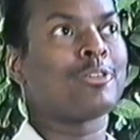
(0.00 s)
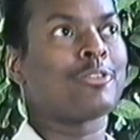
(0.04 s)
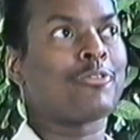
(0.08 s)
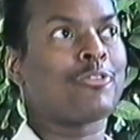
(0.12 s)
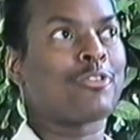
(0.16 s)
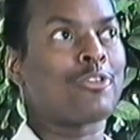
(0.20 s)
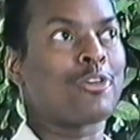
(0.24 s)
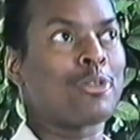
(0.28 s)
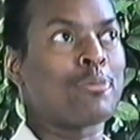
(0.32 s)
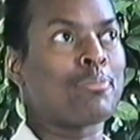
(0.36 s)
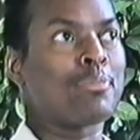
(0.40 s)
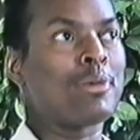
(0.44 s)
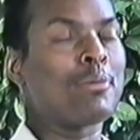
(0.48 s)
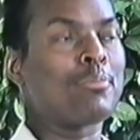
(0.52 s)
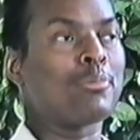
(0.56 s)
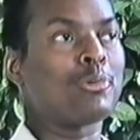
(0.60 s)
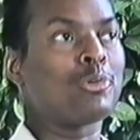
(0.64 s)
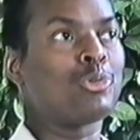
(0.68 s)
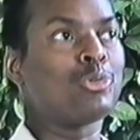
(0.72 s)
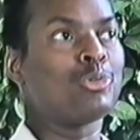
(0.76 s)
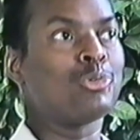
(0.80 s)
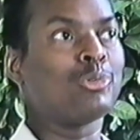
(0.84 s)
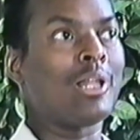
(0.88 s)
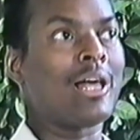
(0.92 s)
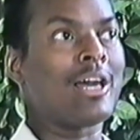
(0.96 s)
for the people
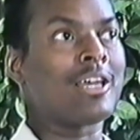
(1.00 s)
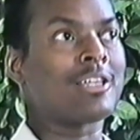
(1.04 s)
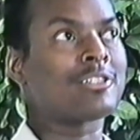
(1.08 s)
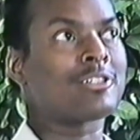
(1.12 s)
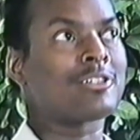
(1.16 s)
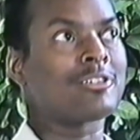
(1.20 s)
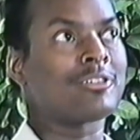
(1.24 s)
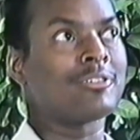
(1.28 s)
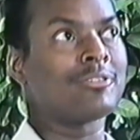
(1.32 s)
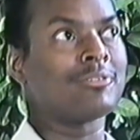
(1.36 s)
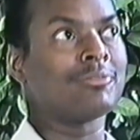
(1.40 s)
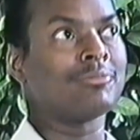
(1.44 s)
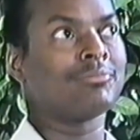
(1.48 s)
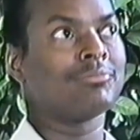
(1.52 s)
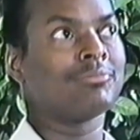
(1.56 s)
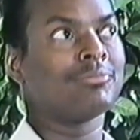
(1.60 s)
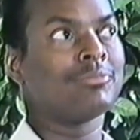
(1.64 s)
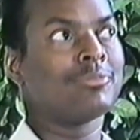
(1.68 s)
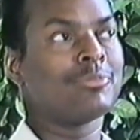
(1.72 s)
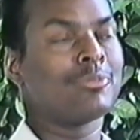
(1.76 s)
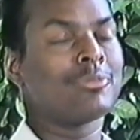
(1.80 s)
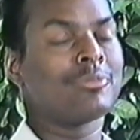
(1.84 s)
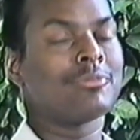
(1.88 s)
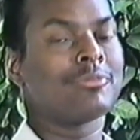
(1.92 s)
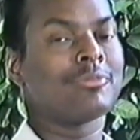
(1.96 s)
who like to
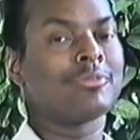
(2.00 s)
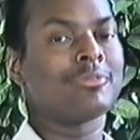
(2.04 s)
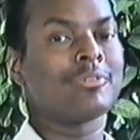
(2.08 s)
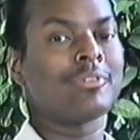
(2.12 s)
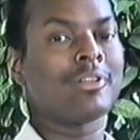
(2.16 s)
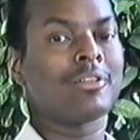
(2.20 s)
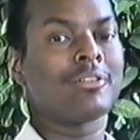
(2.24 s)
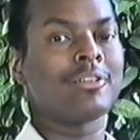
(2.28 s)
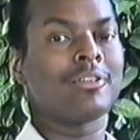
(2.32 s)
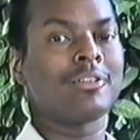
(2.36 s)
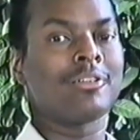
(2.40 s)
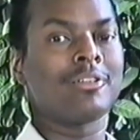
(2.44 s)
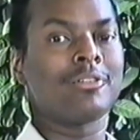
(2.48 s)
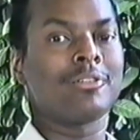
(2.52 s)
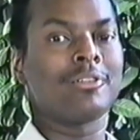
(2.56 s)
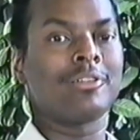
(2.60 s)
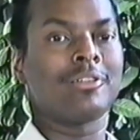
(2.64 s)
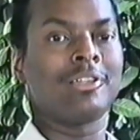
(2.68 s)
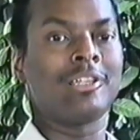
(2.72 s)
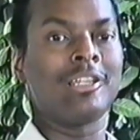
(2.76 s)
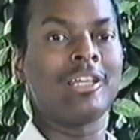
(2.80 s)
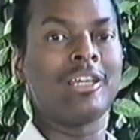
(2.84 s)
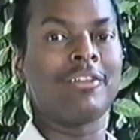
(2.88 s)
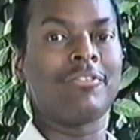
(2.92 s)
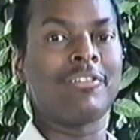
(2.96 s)

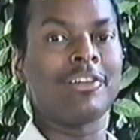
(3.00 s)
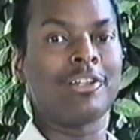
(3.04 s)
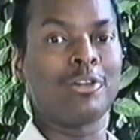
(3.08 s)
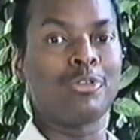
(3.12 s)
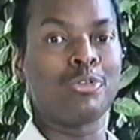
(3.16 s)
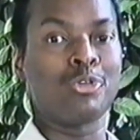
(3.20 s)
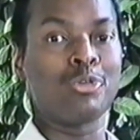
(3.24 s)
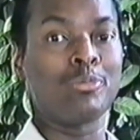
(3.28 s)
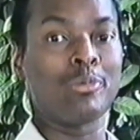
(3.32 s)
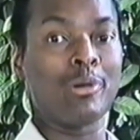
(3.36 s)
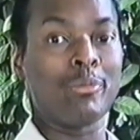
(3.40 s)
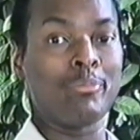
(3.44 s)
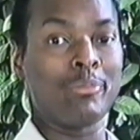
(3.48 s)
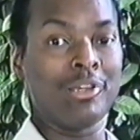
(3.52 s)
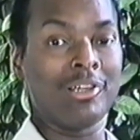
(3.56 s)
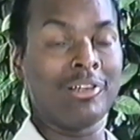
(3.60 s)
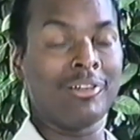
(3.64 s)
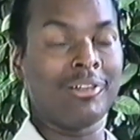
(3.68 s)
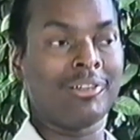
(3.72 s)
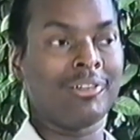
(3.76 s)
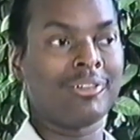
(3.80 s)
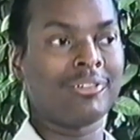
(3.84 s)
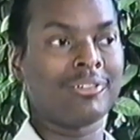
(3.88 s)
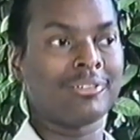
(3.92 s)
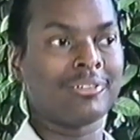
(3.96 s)
live in a rumor
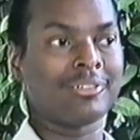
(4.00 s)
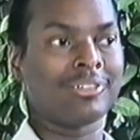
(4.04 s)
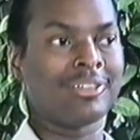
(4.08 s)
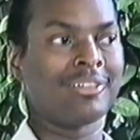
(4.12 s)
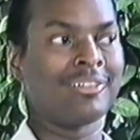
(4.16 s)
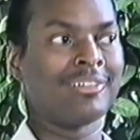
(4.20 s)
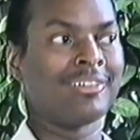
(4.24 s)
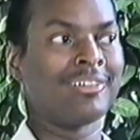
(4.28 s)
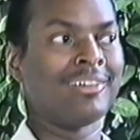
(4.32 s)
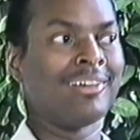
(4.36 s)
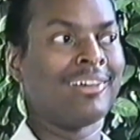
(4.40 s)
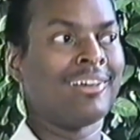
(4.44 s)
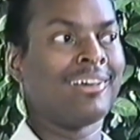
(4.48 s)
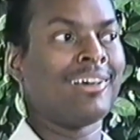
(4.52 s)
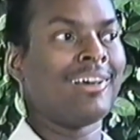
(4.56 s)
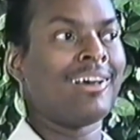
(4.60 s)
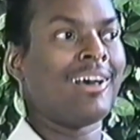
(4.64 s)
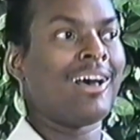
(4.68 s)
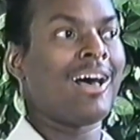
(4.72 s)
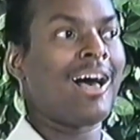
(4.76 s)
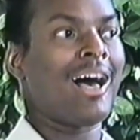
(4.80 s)
mill, mm -hmm.